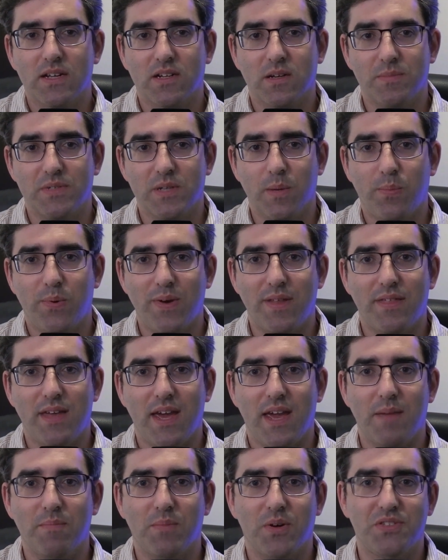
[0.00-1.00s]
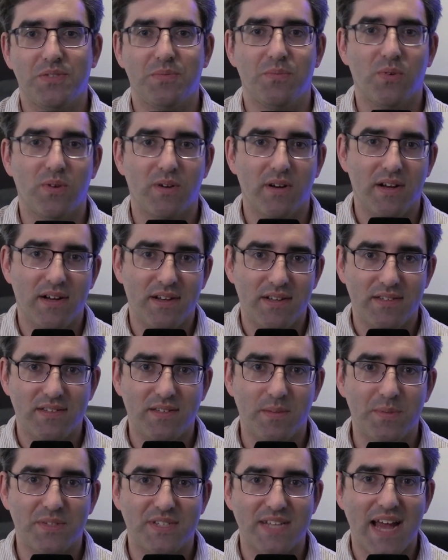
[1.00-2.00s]
comes up with a much more
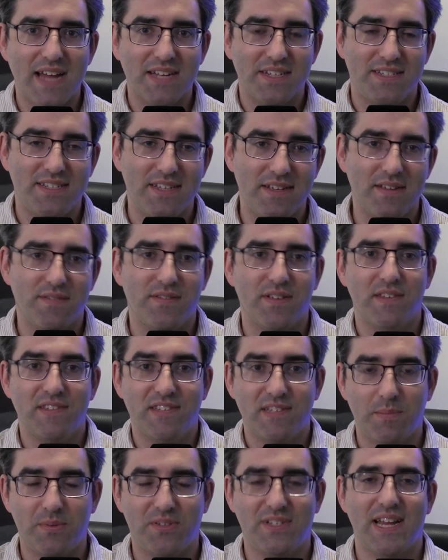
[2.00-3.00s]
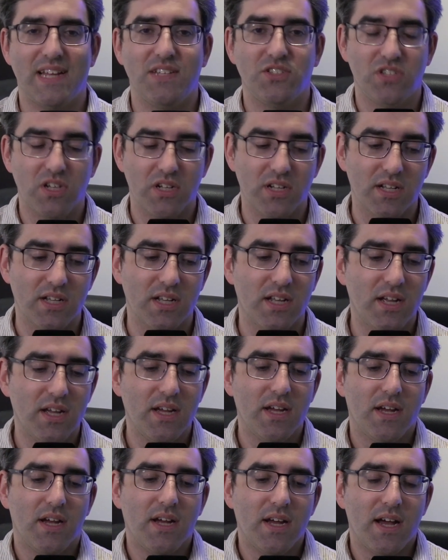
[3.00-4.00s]
substantive and substantial
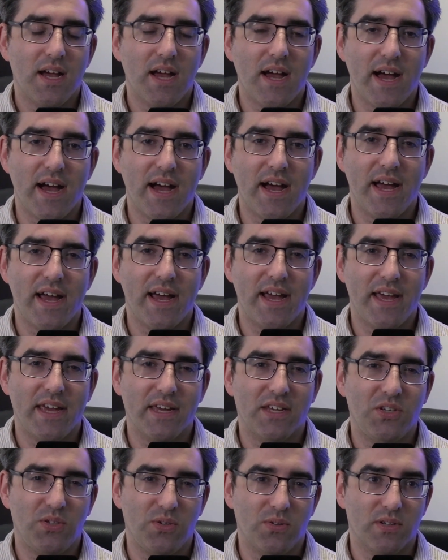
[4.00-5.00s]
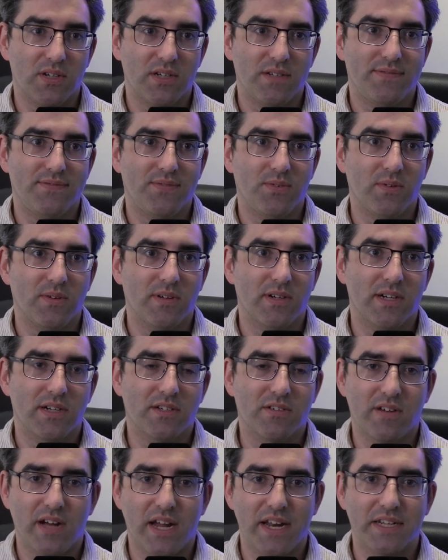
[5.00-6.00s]
cure for
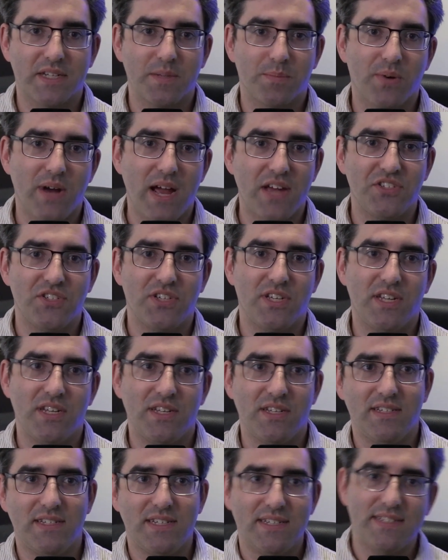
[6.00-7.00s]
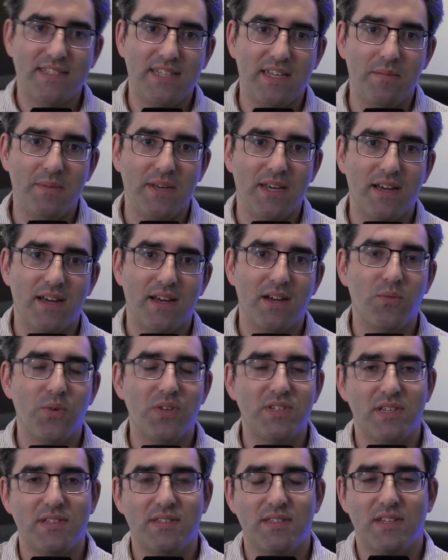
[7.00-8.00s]
chronic depression, dysthymia,
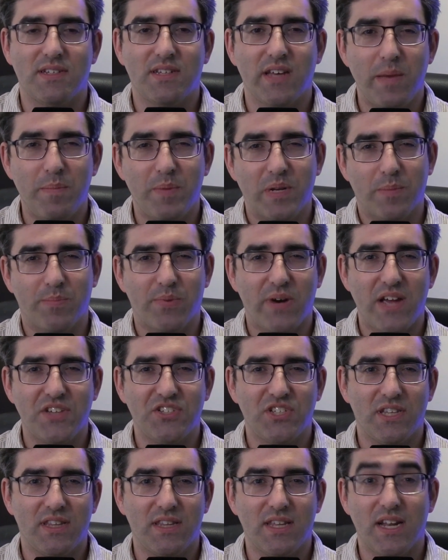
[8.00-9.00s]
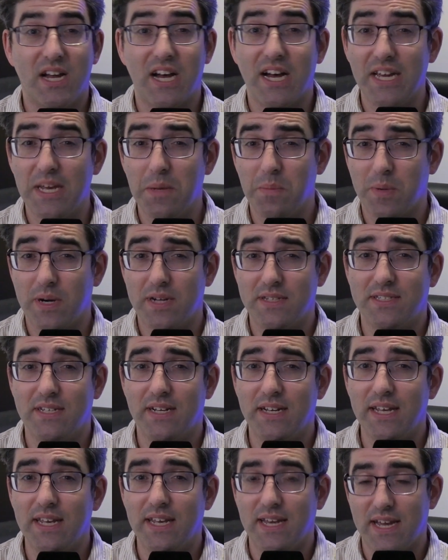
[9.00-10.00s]
which is the type of depression that I
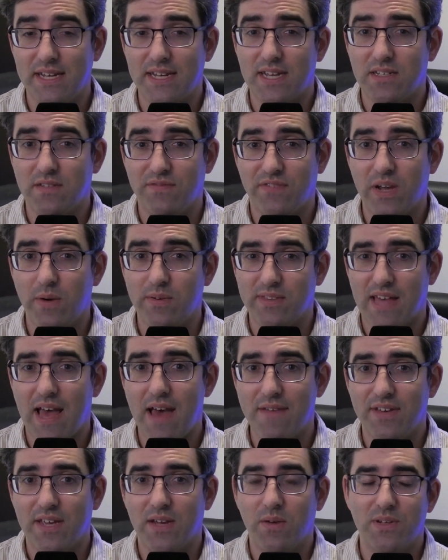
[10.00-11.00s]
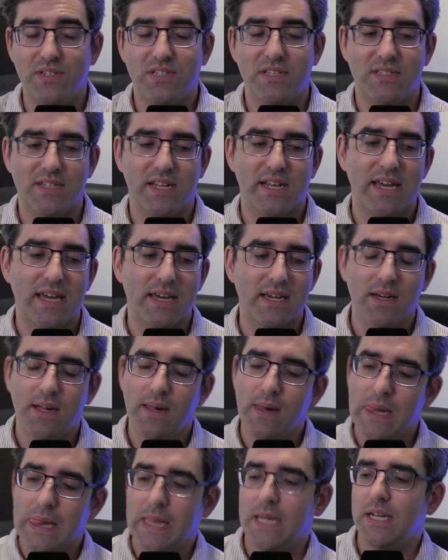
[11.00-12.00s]
personally identify with having, which is like
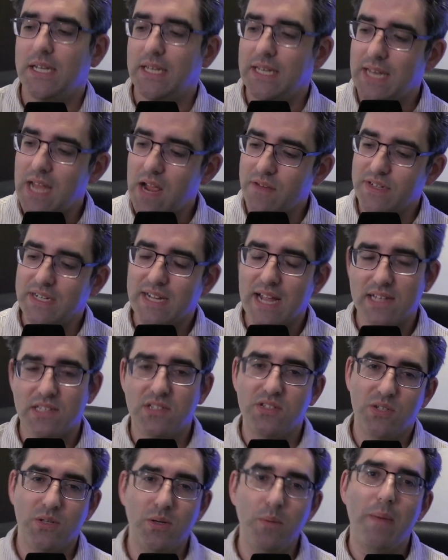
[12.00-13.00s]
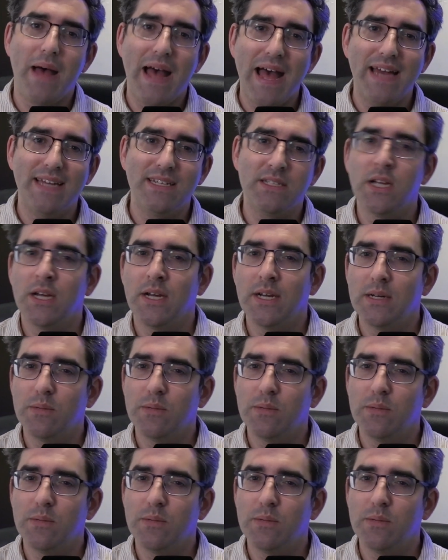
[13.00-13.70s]
never gets too bad,